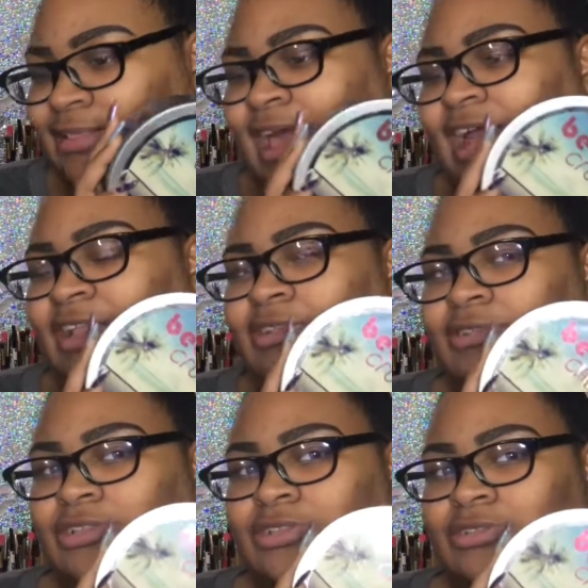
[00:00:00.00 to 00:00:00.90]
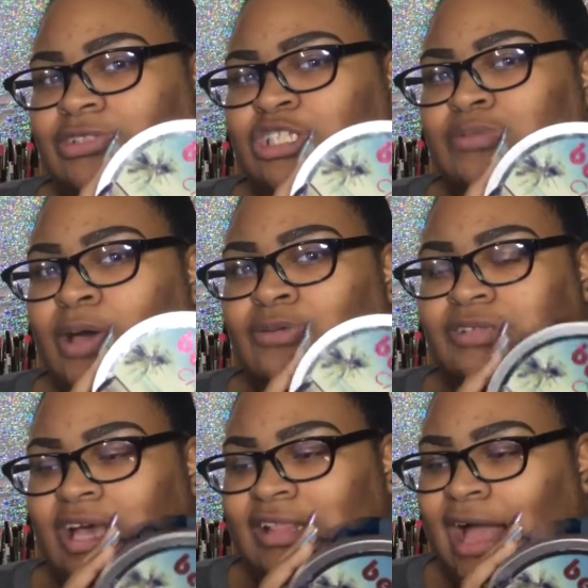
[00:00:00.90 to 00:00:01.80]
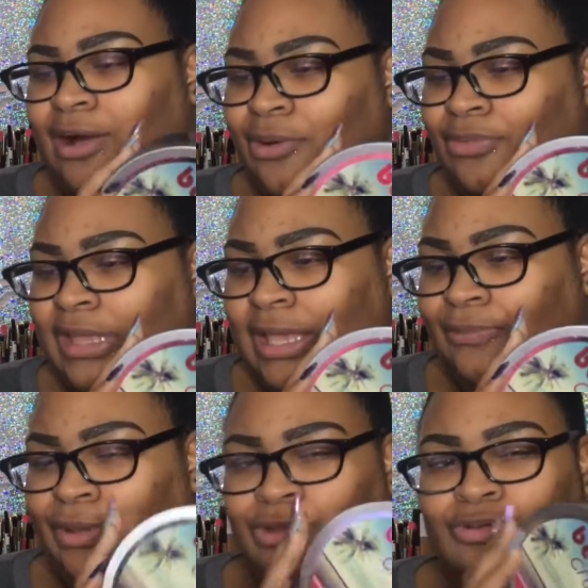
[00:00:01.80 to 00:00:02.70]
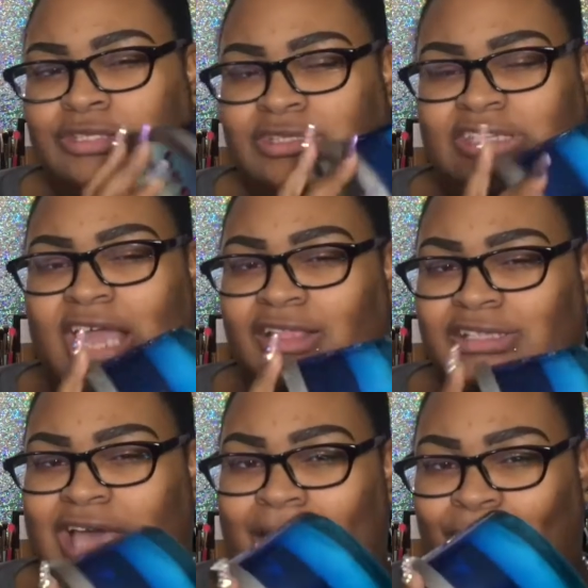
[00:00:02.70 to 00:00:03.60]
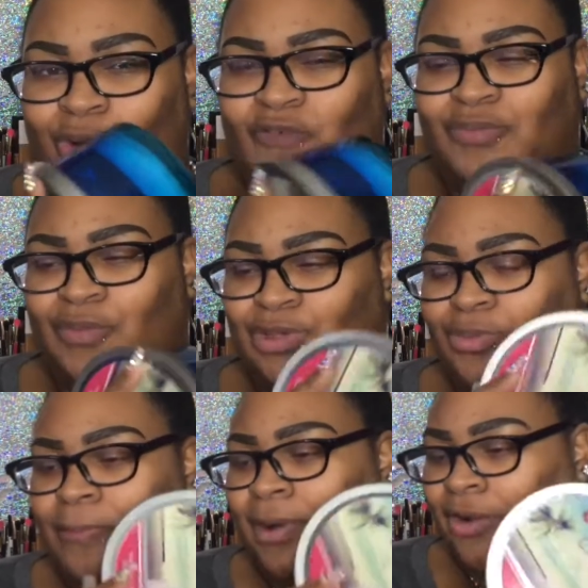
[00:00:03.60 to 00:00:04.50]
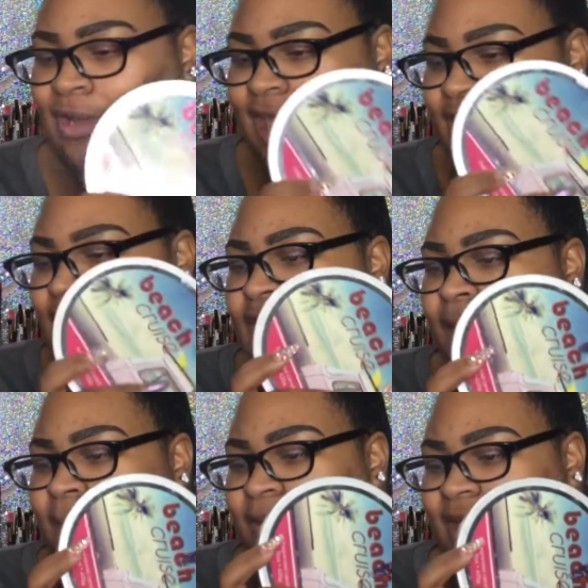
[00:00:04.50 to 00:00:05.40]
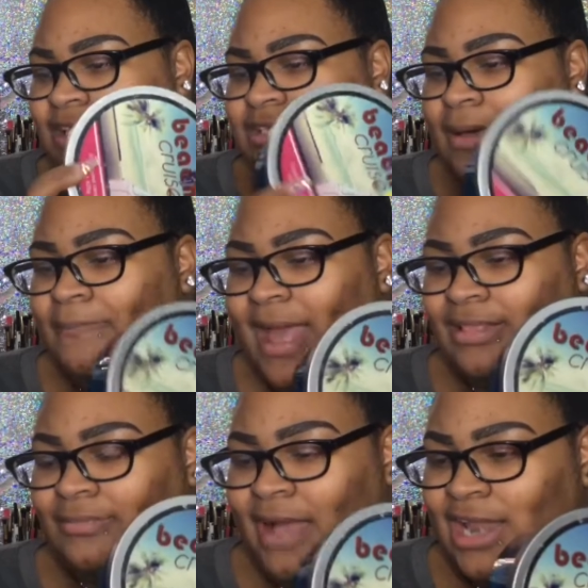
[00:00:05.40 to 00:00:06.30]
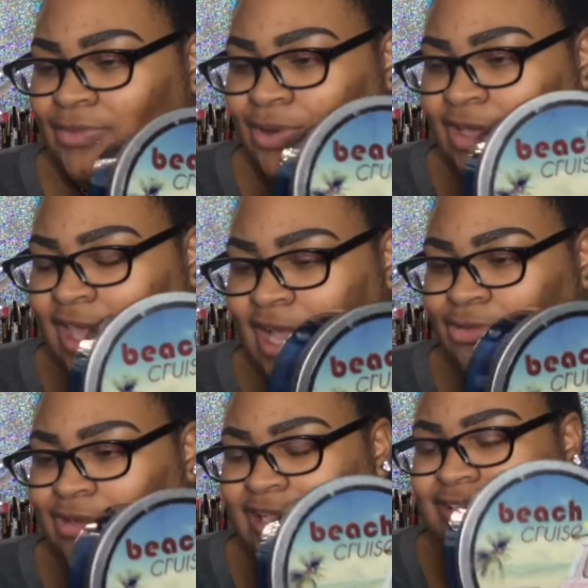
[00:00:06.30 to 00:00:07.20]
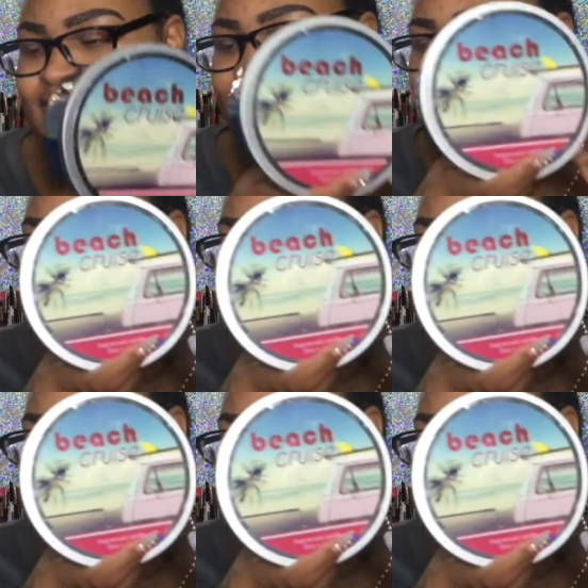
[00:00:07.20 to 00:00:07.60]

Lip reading: that smells good not only when you take the top off, but when you burn it, compared to a Bath and Body Works candle that's like